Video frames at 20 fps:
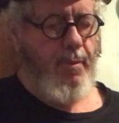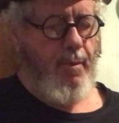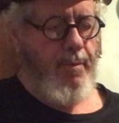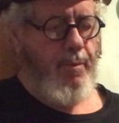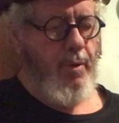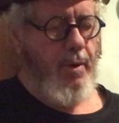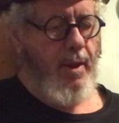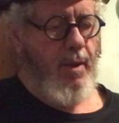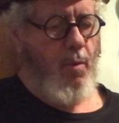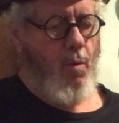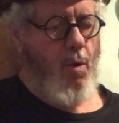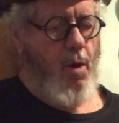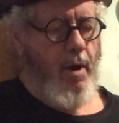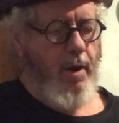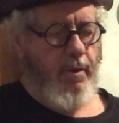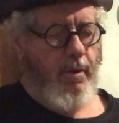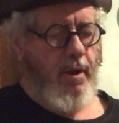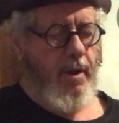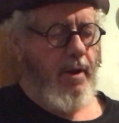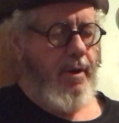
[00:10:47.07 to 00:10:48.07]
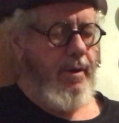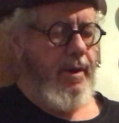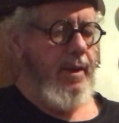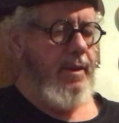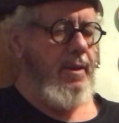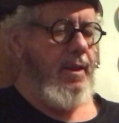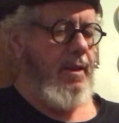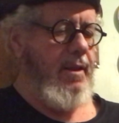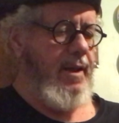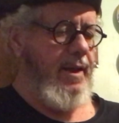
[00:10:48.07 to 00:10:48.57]
or putting water on or
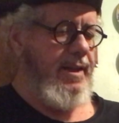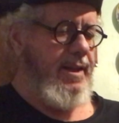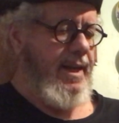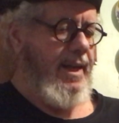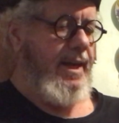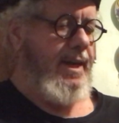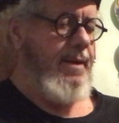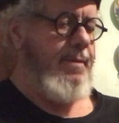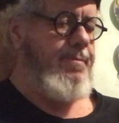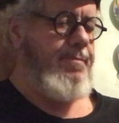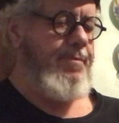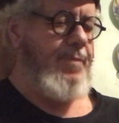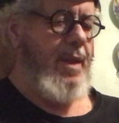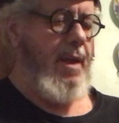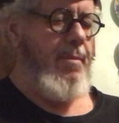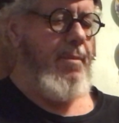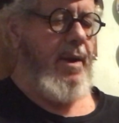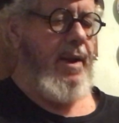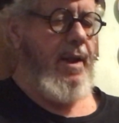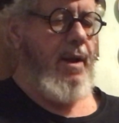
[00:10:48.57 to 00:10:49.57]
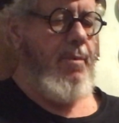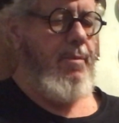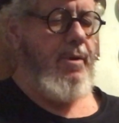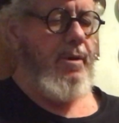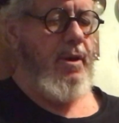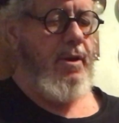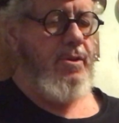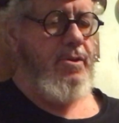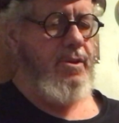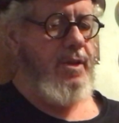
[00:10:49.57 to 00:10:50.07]
anything like that. That might help it
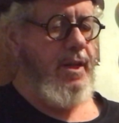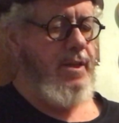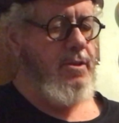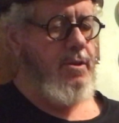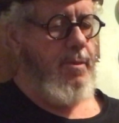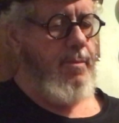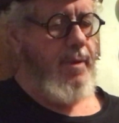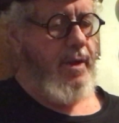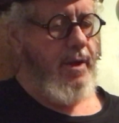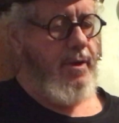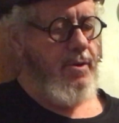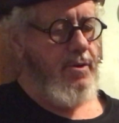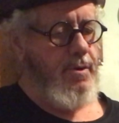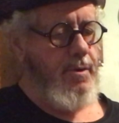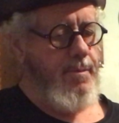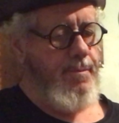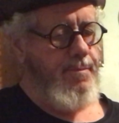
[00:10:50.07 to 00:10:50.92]
not stick so much.